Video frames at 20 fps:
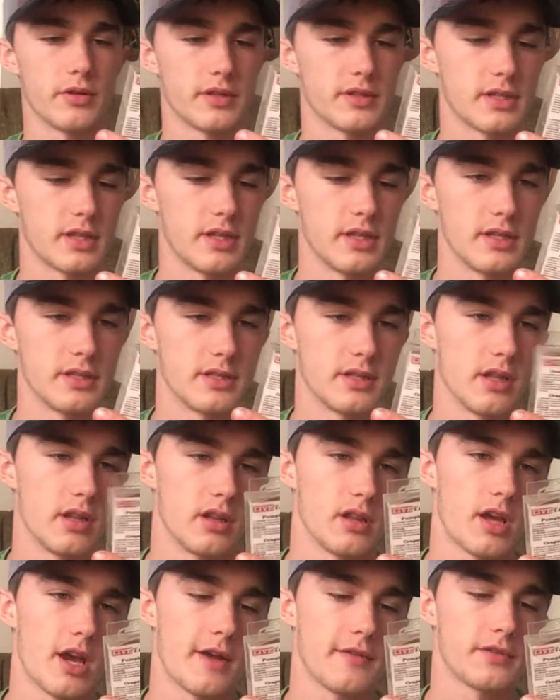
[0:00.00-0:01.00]
This is the
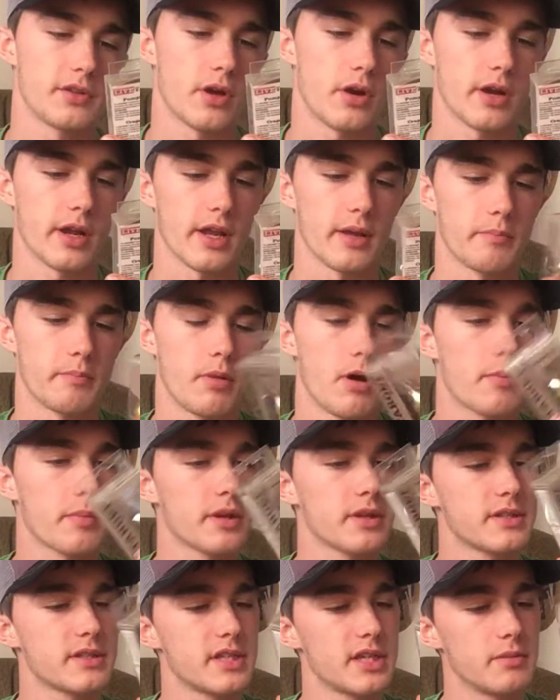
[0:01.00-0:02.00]
Live Target
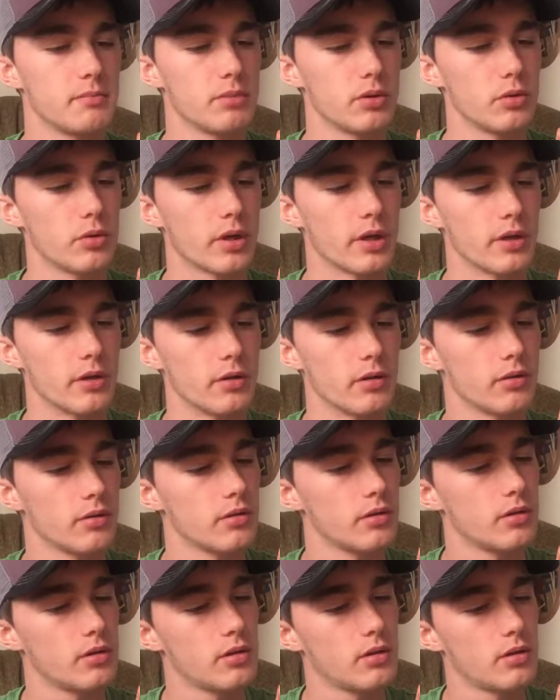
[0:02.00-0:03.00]
Pumpkin Seed Bluegill,
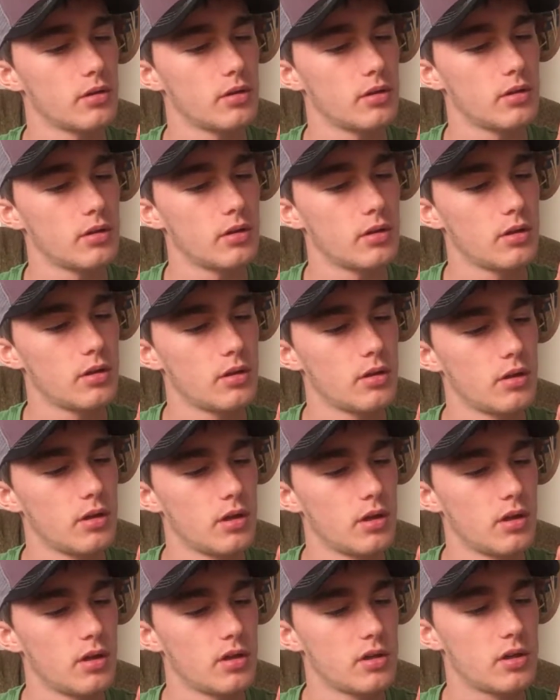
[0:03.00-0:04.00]

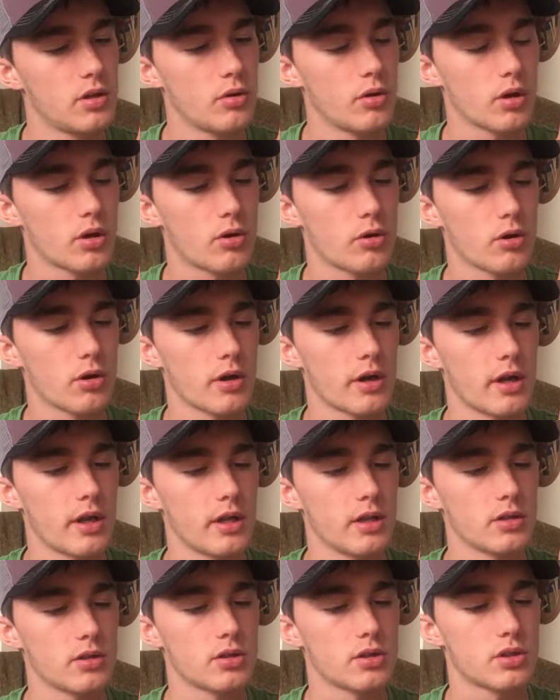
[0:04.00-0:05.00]
2 1/4
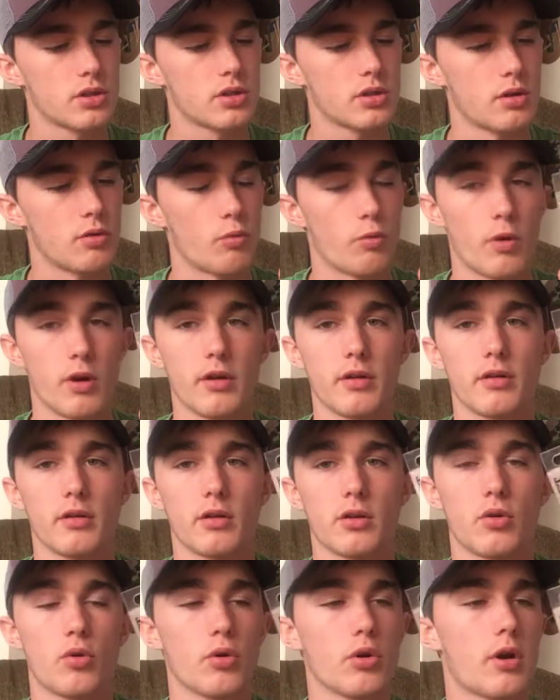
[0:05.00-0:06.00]
inch,
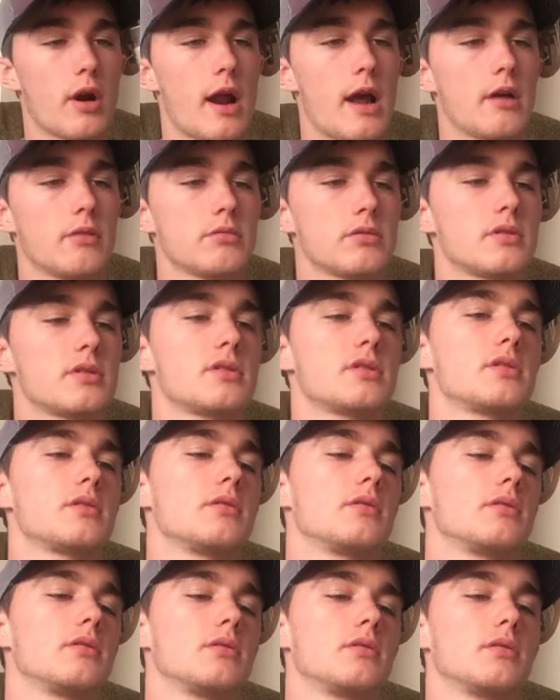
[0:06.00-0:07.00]
1/4 ounce.
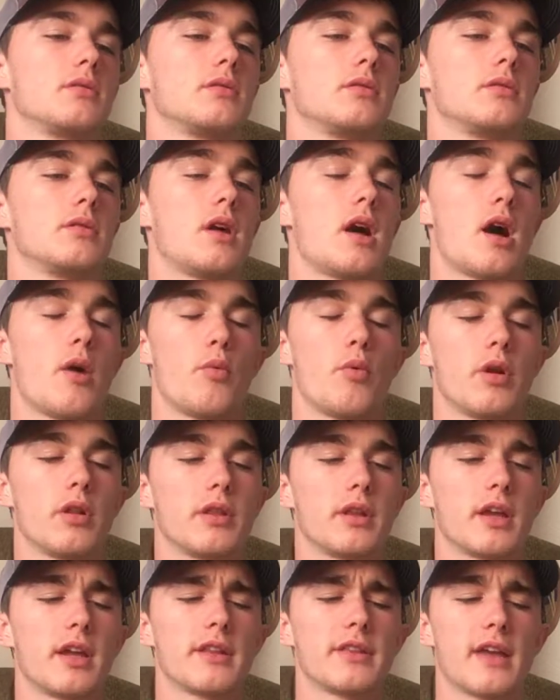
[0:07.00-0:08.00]
I
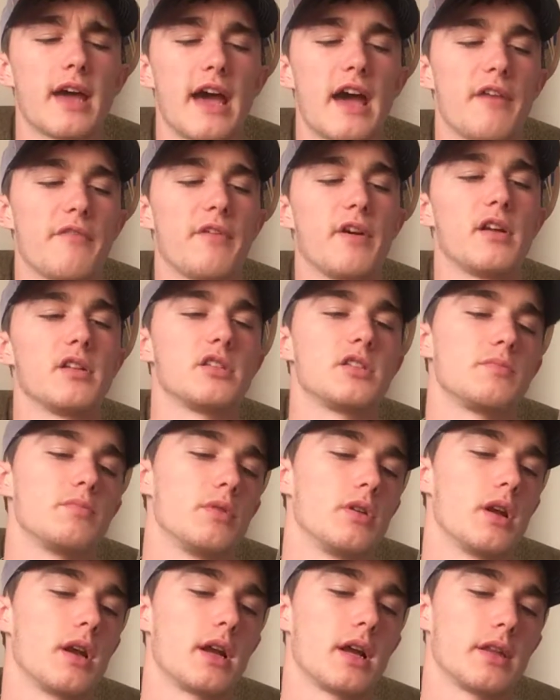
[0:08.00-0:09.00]
wanted to get the 1/2 ounce,
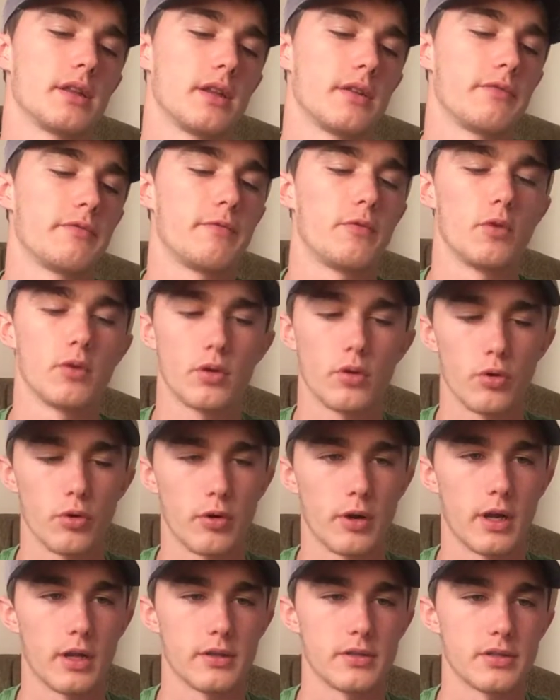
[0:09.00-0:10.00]
but I got the
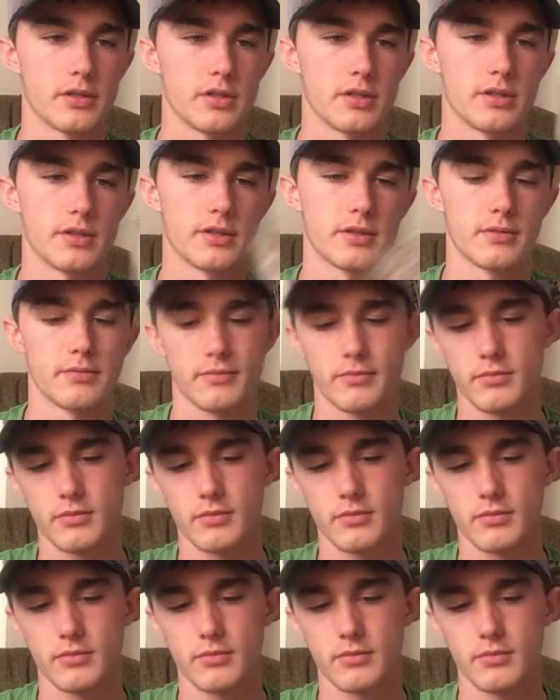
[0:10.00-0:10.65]
1/4 ounce just